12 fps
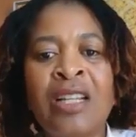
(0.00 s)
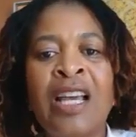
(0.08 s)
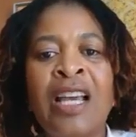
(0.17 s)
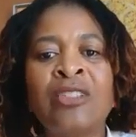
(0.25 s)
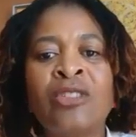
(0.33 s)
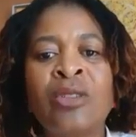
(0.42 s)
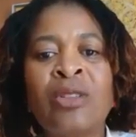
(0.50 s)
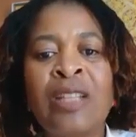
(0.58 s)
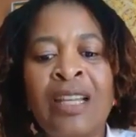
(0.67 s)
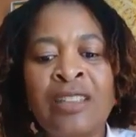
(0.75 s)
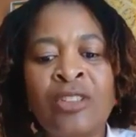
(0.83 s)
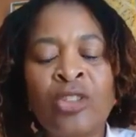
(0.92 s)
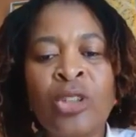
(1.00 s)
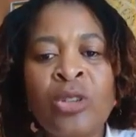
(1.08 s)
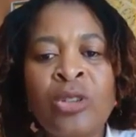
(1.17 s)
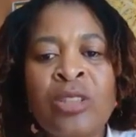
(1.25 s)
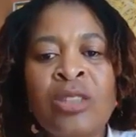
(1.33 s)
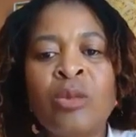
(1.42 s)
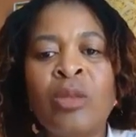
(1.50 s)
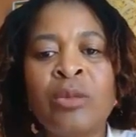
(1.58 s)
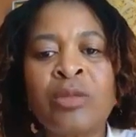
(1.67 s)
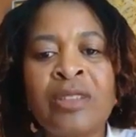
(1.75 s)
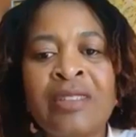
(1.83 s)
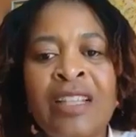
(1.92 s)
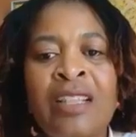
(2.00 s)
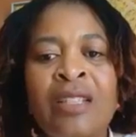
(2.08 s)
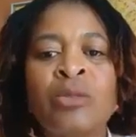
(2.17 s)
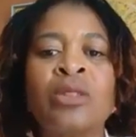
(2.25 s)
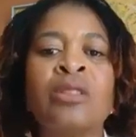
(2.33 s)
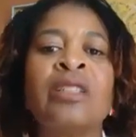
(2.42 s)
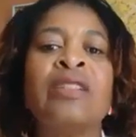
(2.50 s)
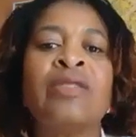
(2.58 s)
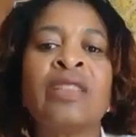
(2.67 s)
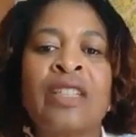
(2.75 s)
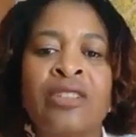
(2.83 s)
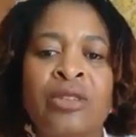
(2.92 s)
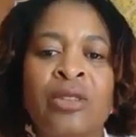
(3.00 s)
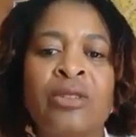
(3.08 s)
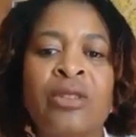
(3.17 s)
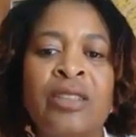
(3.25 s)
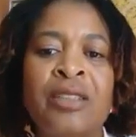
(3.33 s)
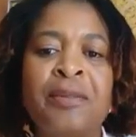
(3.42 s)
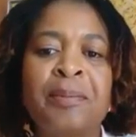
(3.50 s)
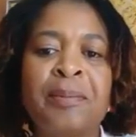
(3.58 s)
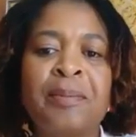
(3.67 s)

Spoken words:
And so that internally what we're saying, we're leaving externally.